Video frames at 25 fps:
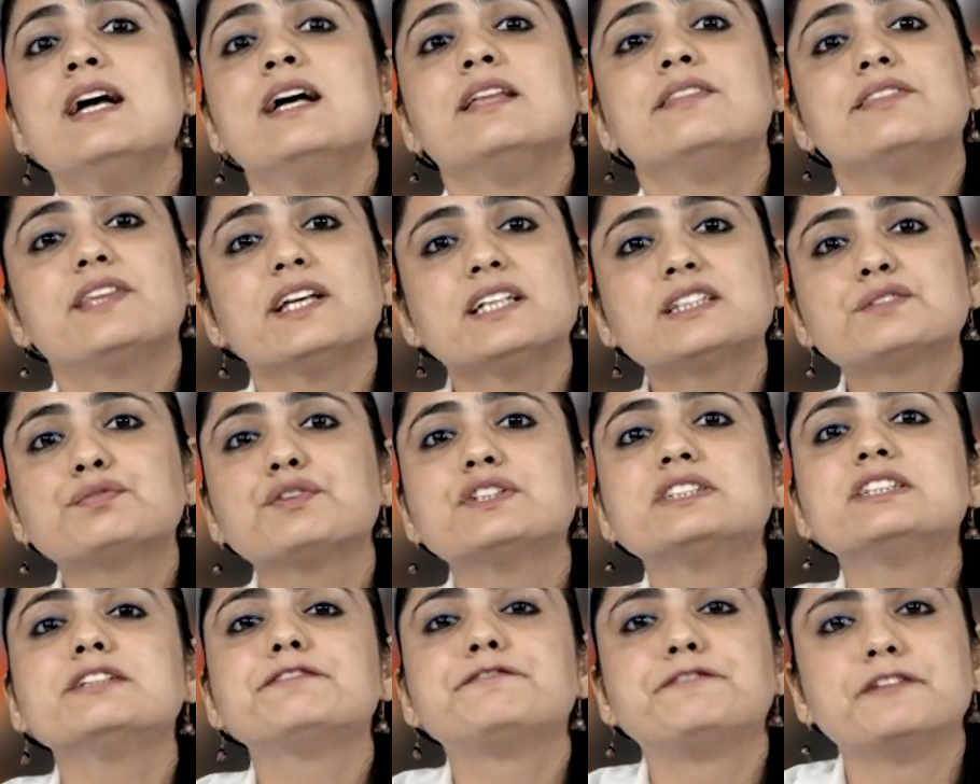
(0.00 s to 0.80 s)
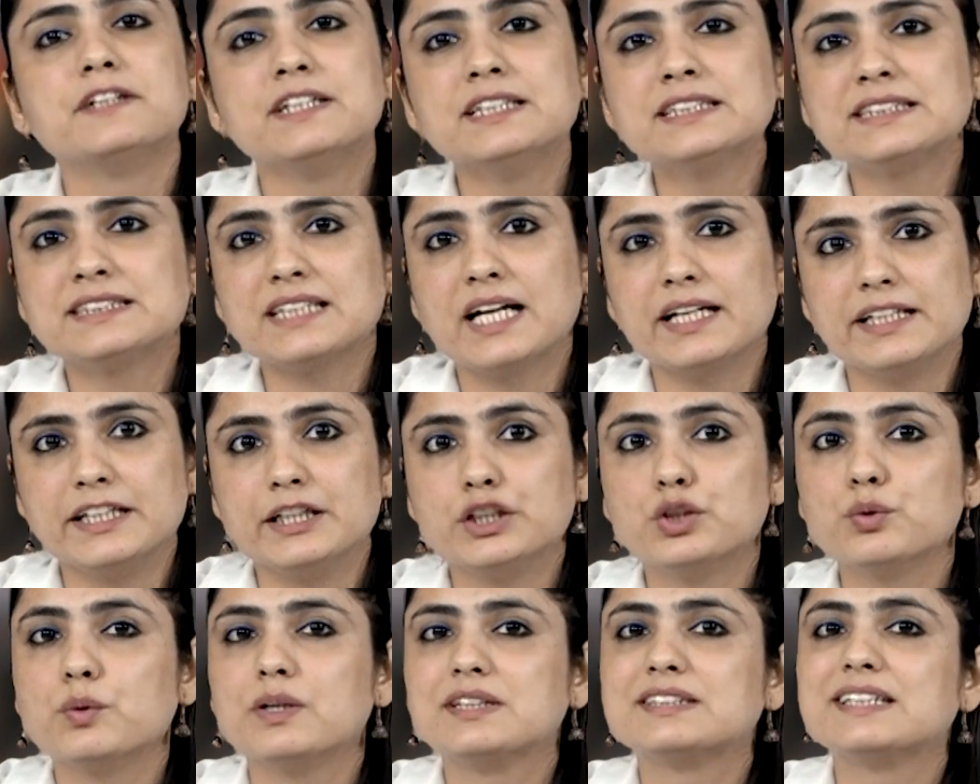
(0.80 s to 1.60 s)
This was the first study
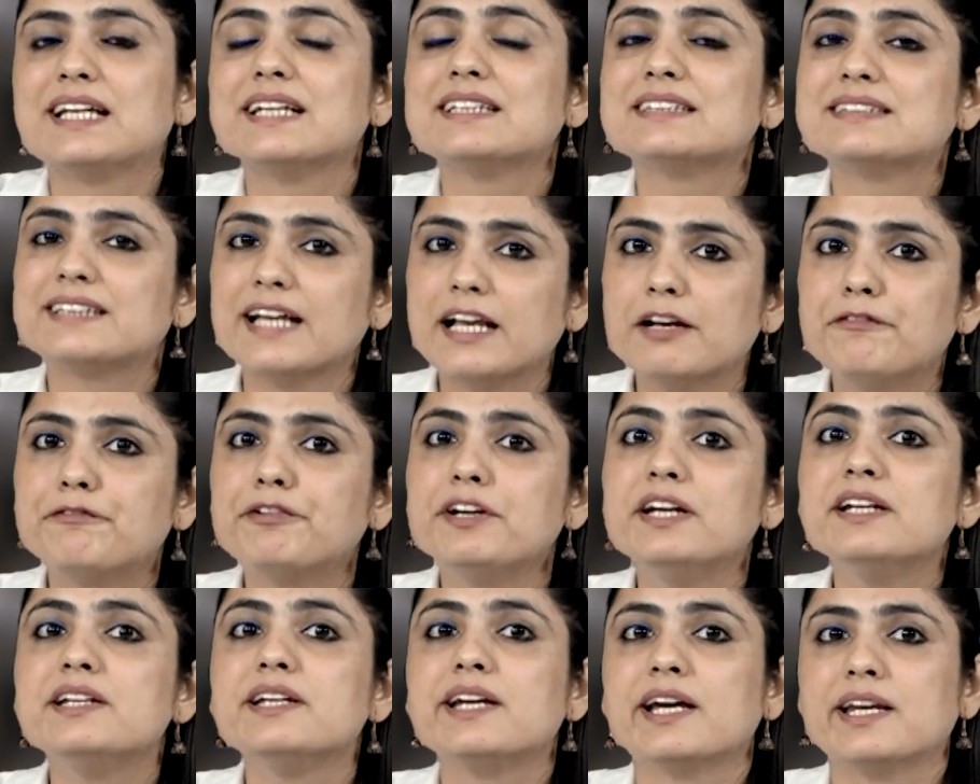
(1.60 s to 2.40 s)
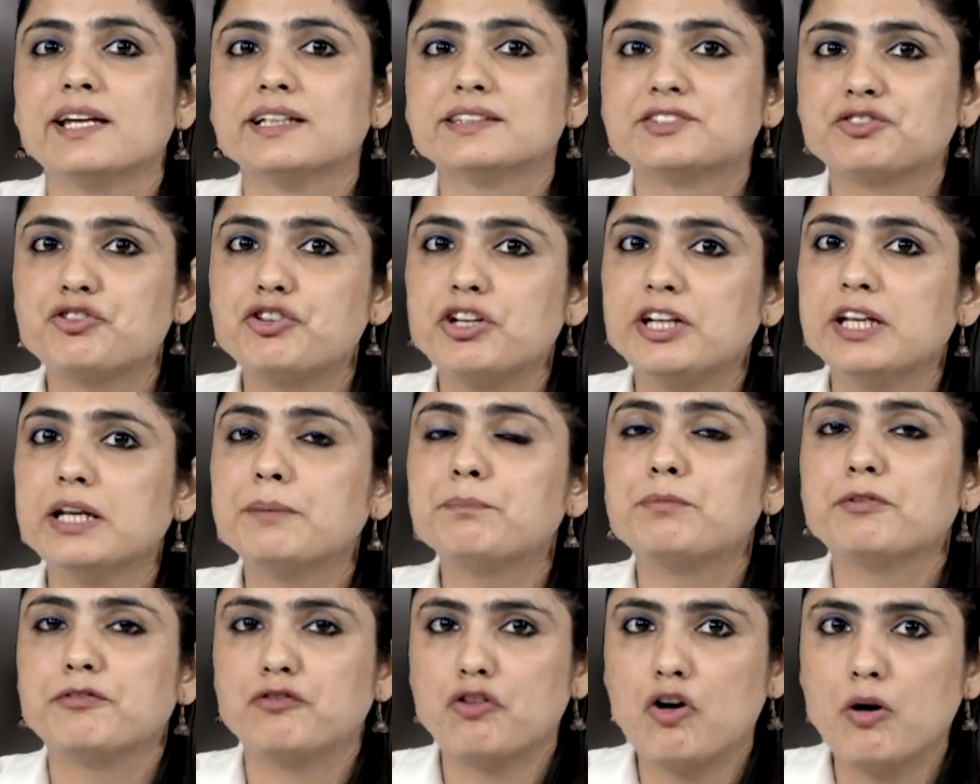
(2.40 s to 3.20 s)
to assess cell-free DNA screening
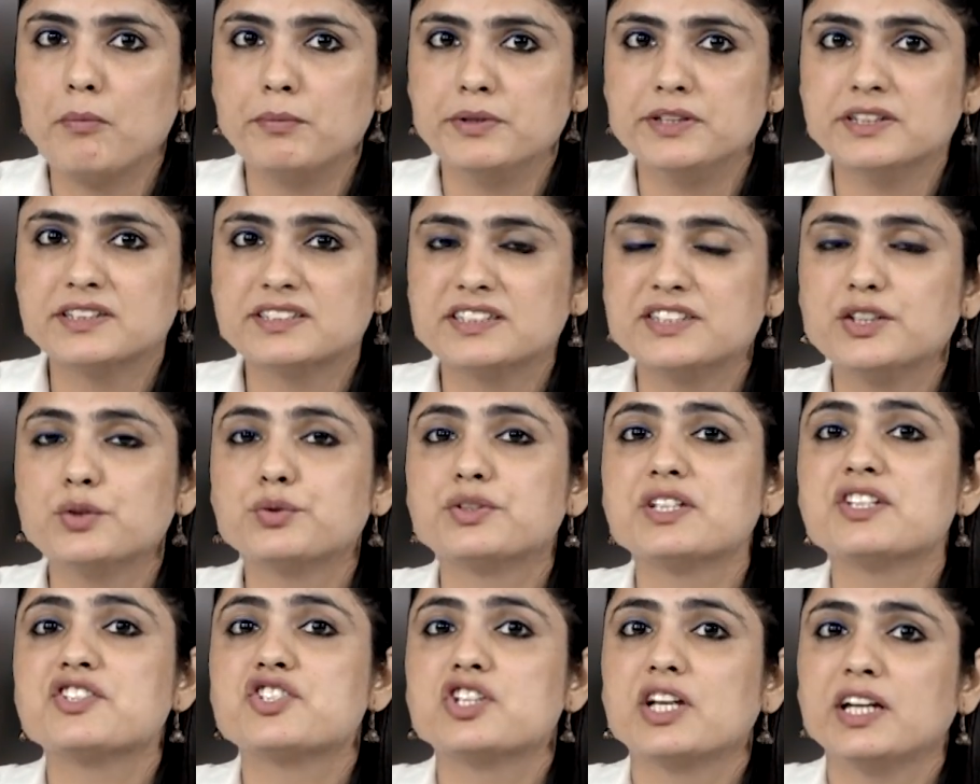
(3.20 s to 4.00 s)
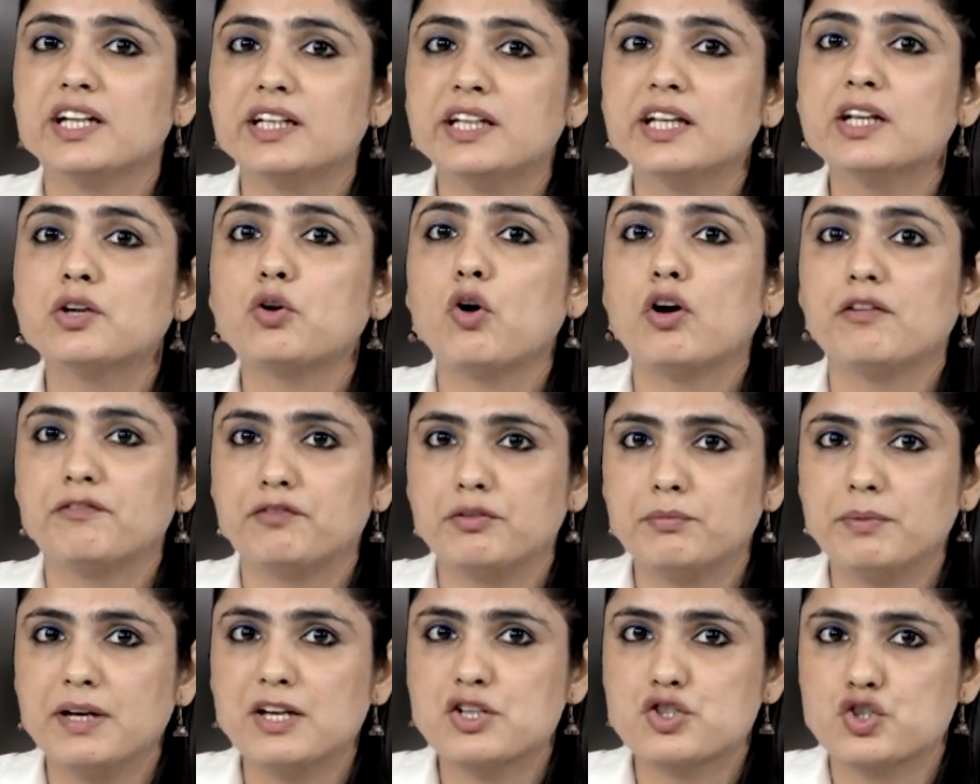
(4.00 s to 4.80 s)
performance using genetic
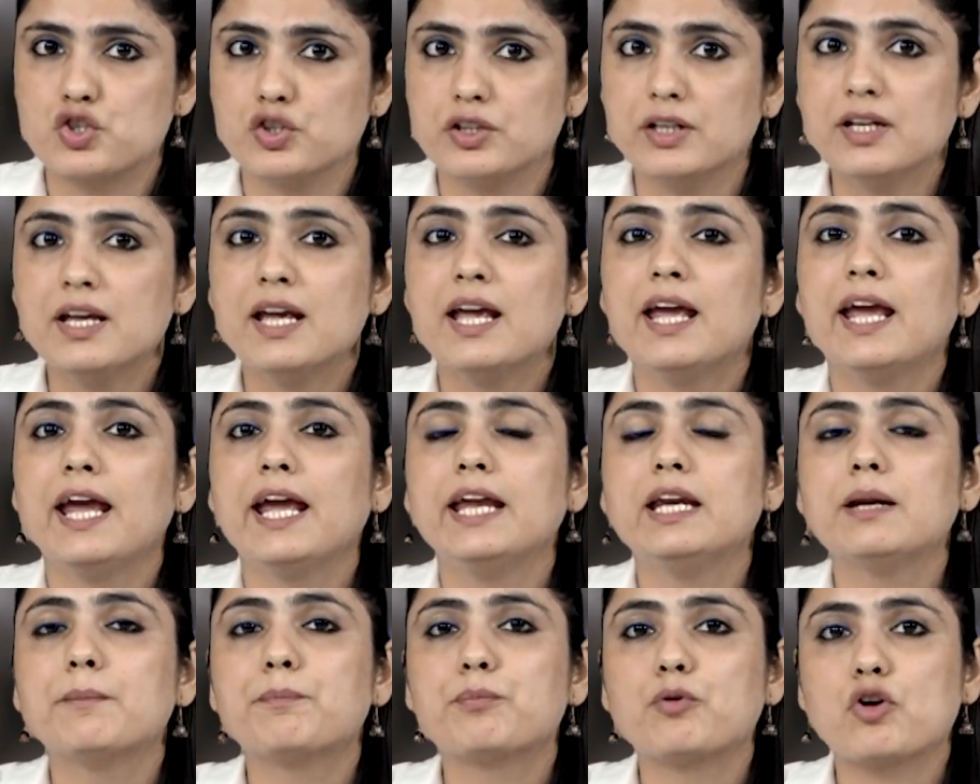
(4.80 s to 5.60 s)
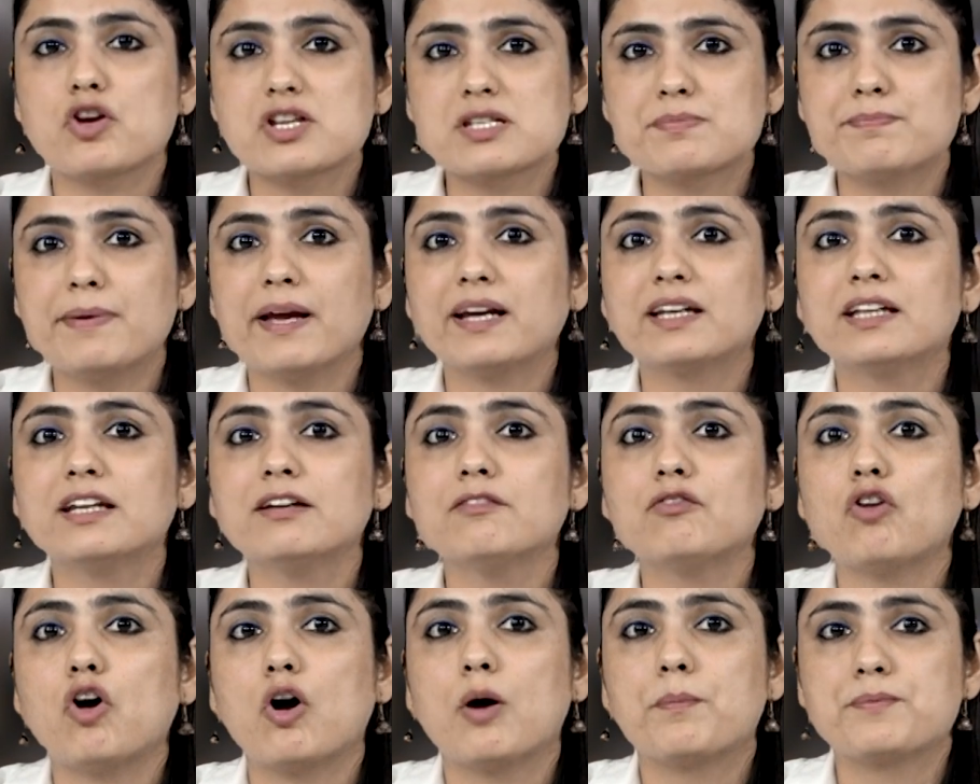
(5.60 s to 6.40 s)
confirmation in a
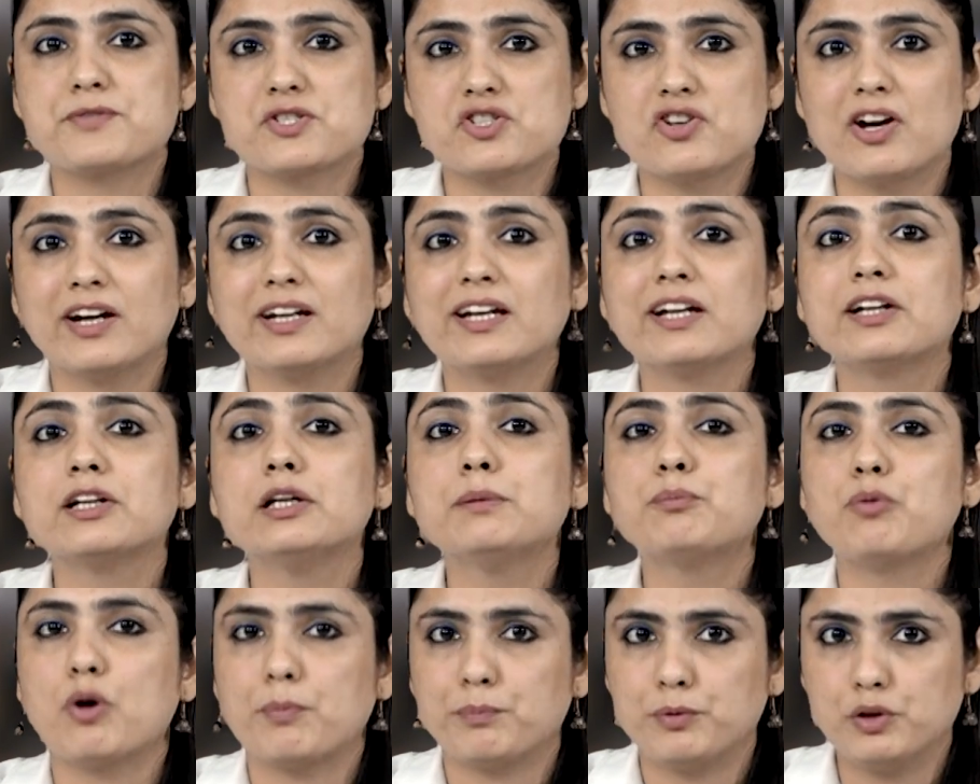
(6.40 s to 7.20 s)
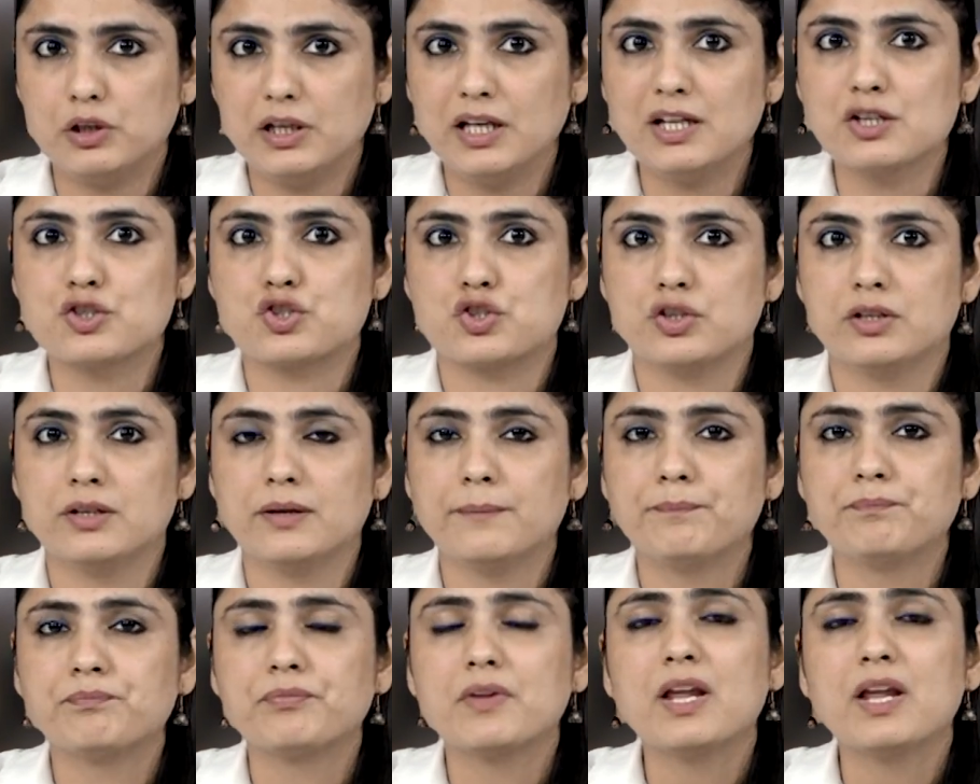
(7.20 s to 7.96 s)
prospective obstetrical population.